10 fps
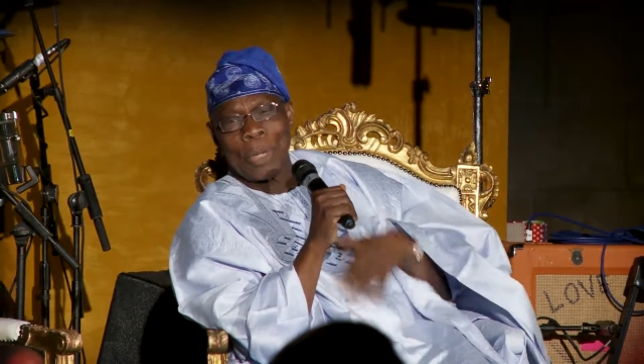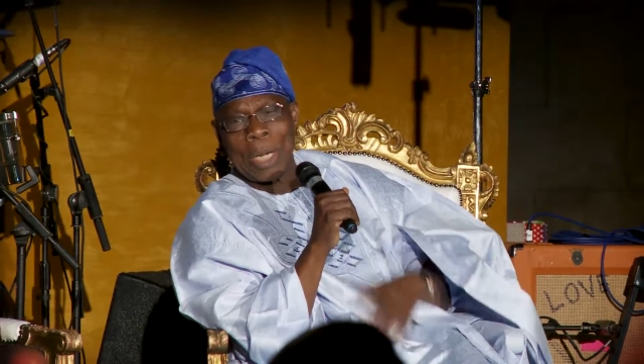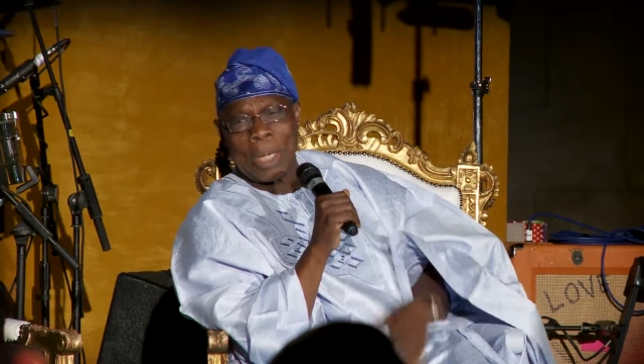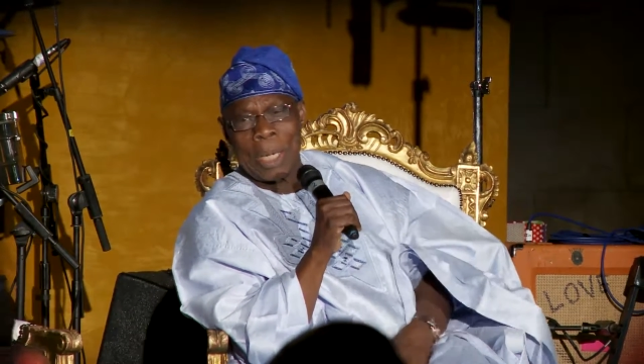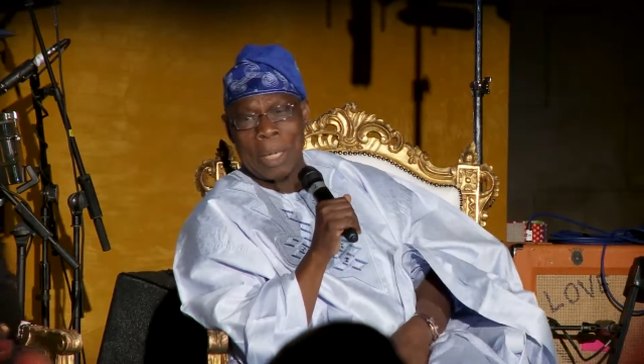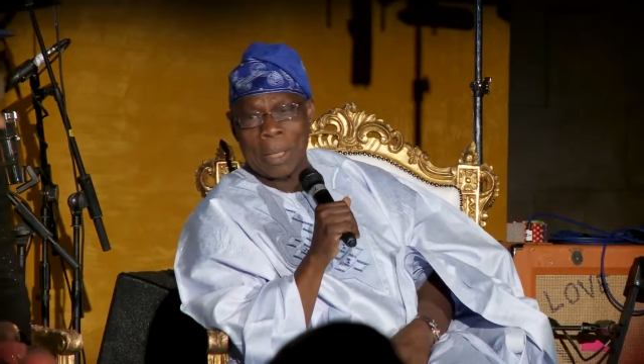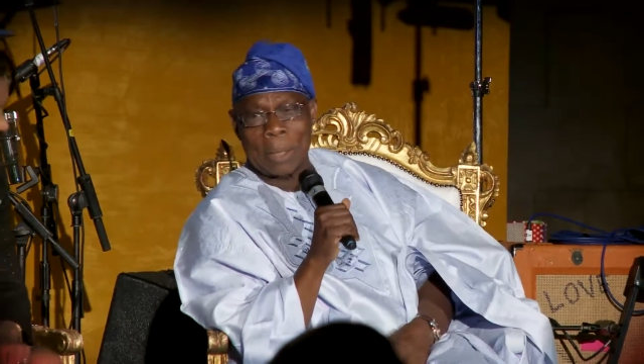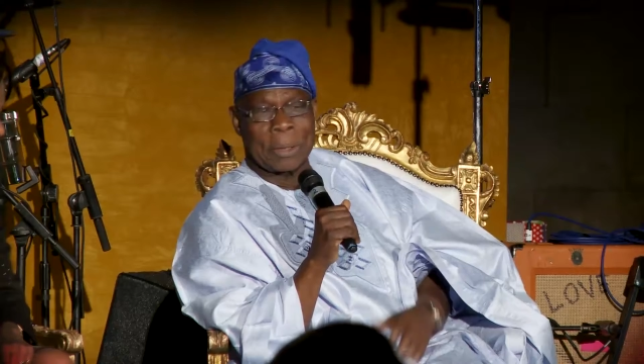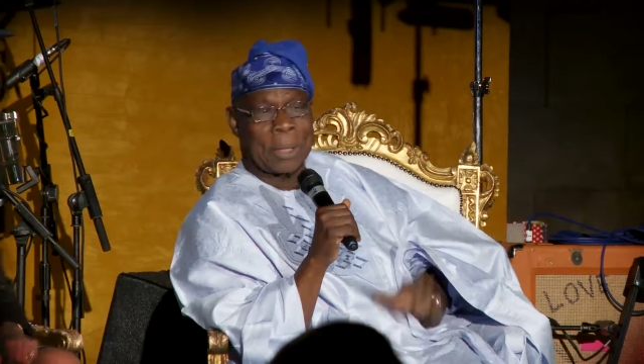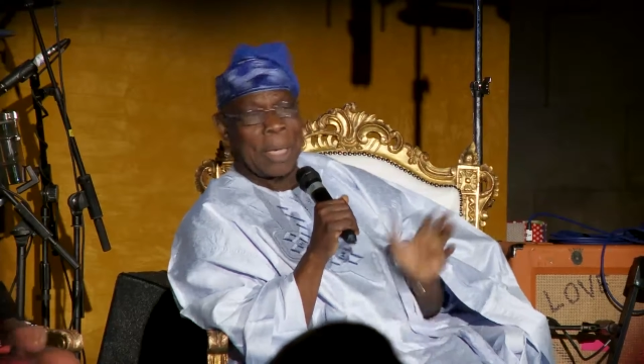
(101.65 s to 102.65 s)
earlier
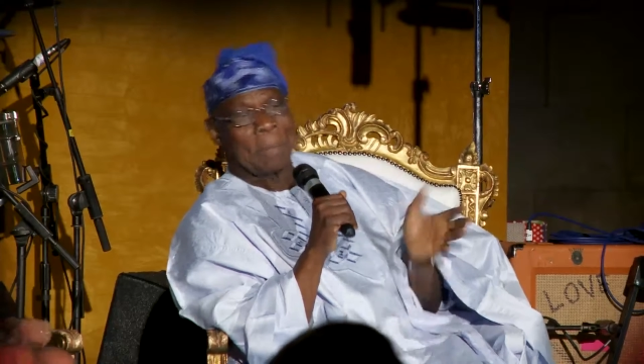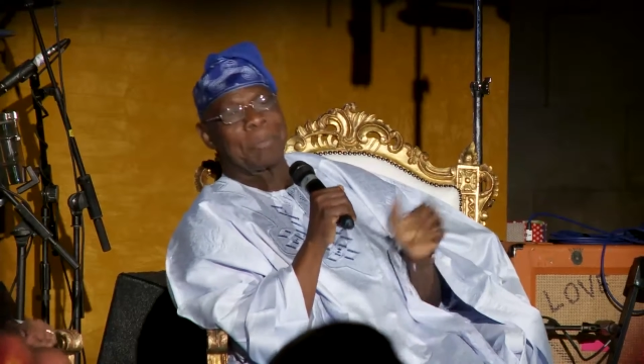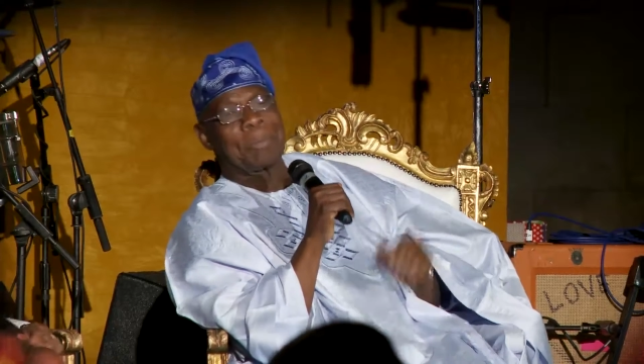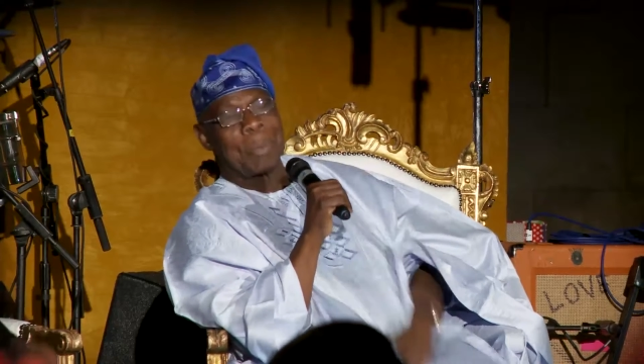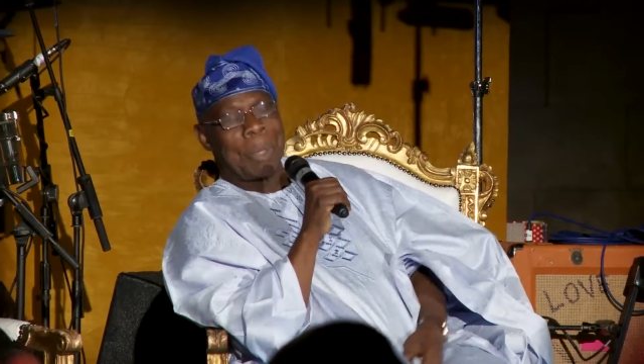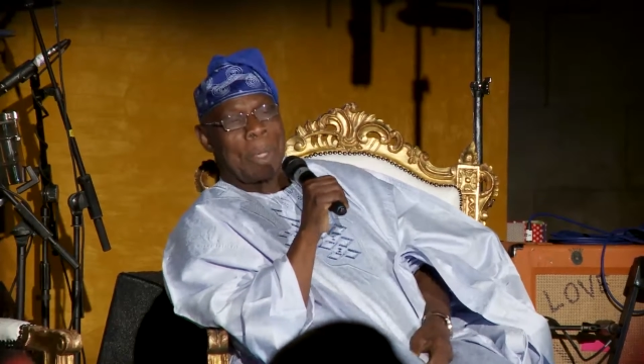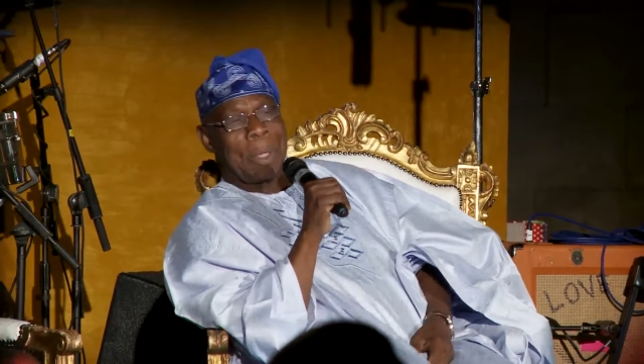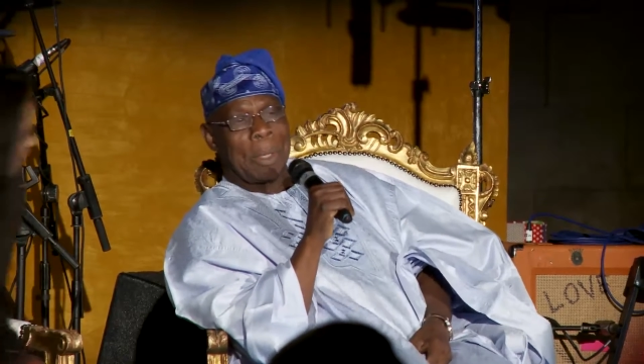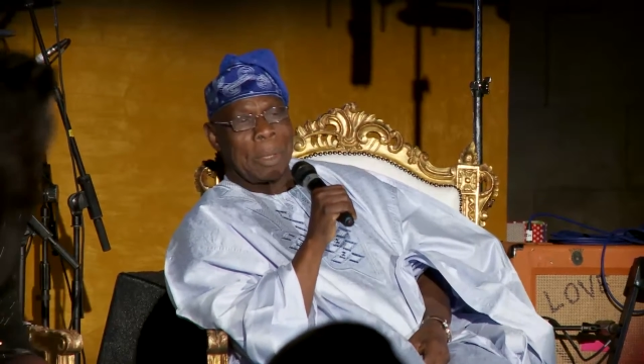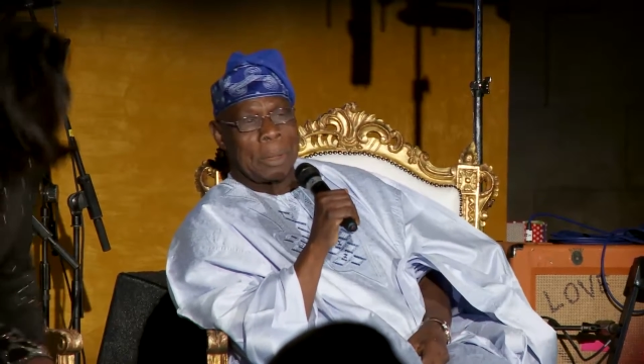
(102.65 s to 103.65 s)
that
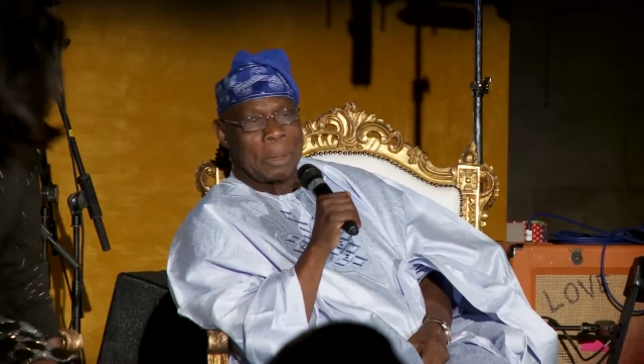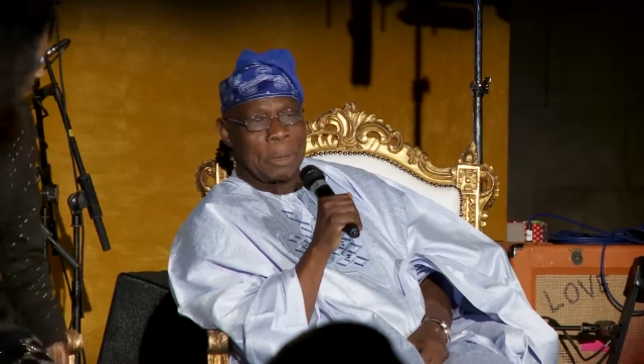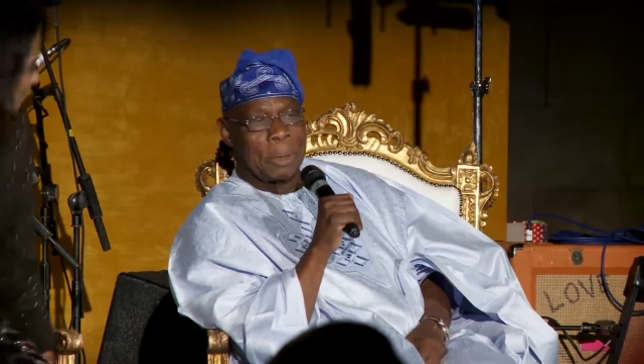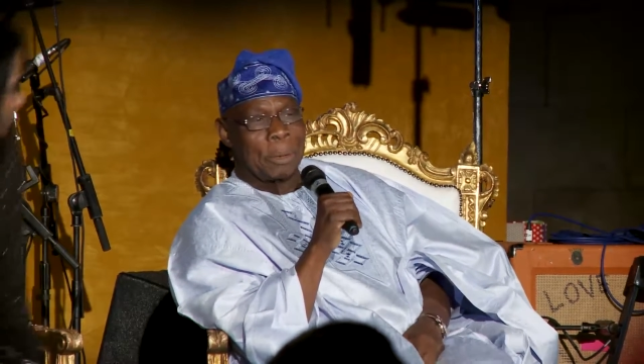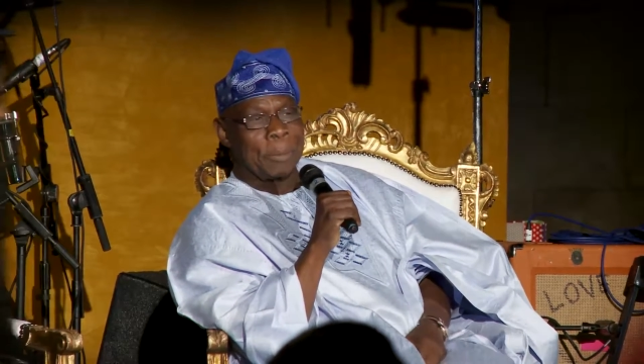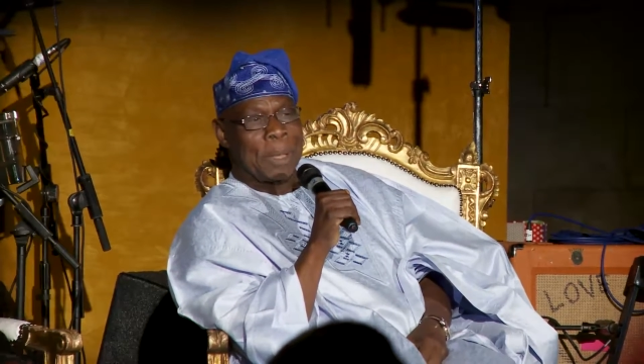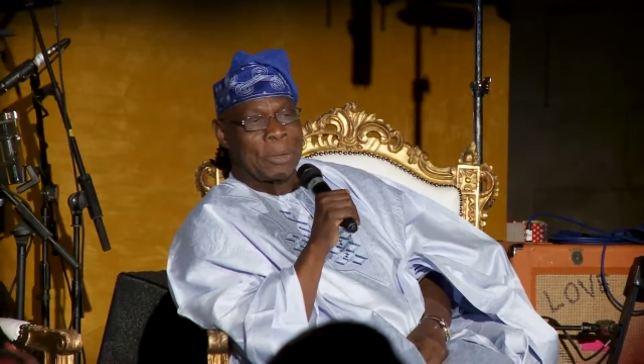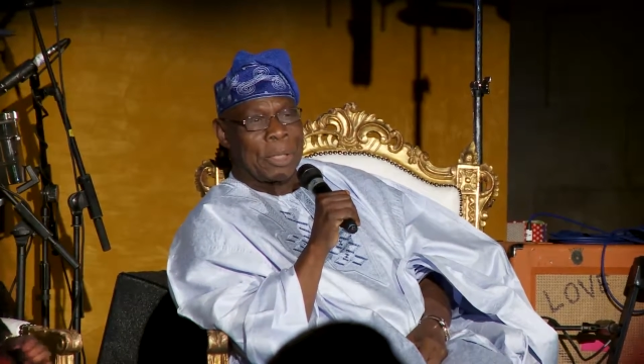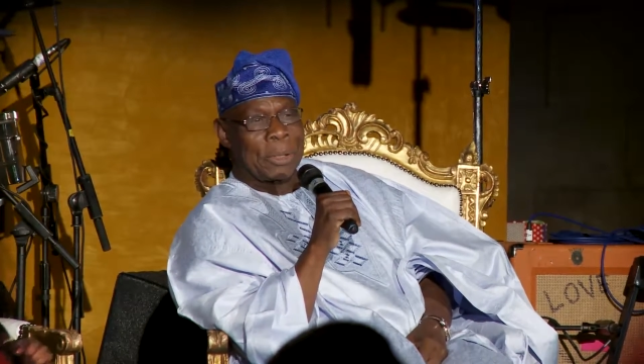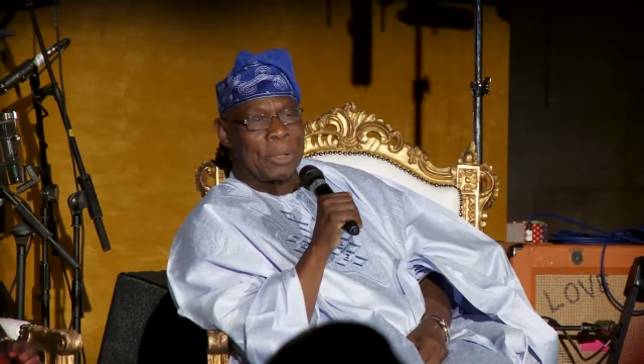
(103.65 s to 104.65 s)
in Yoruba
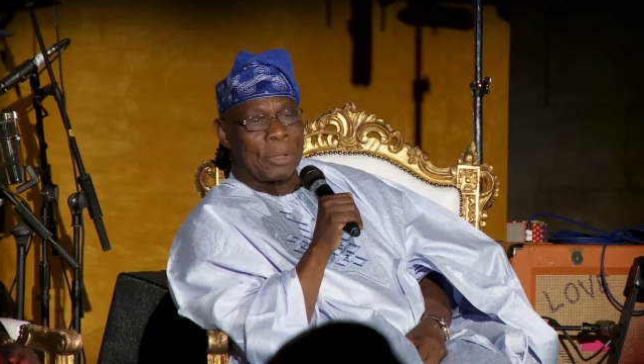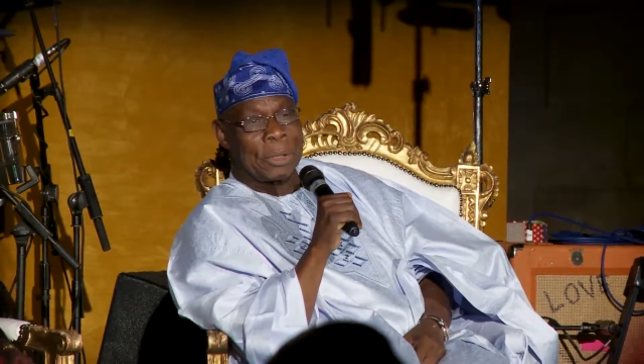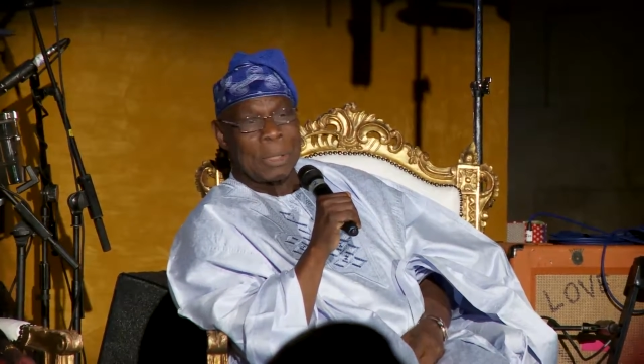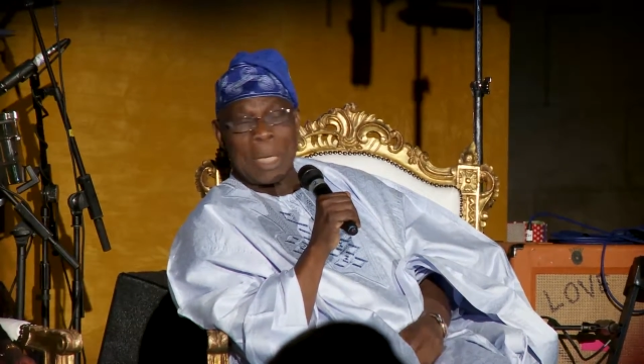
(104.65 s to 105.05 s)
tradition